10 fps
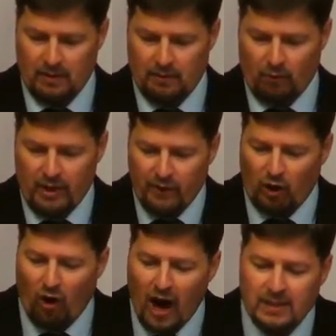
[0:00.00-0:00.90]
For even
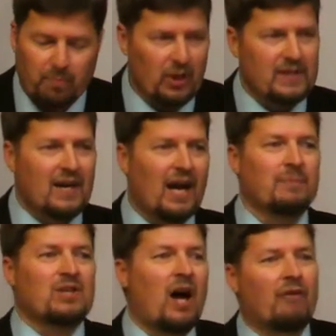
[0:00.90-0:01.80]
Christ pleased not
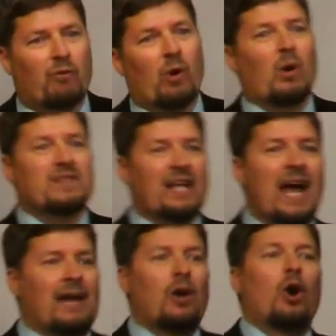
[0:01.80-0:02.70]
himself. Once
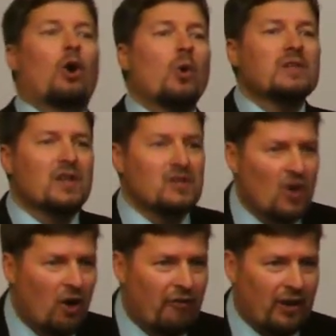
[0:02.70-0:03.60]
again, who was the
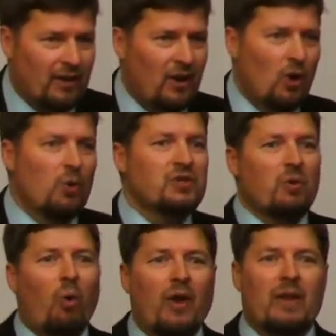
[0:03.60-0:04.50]
servant? Who was the
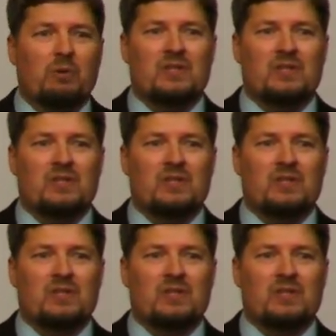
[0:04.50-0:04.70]
one that was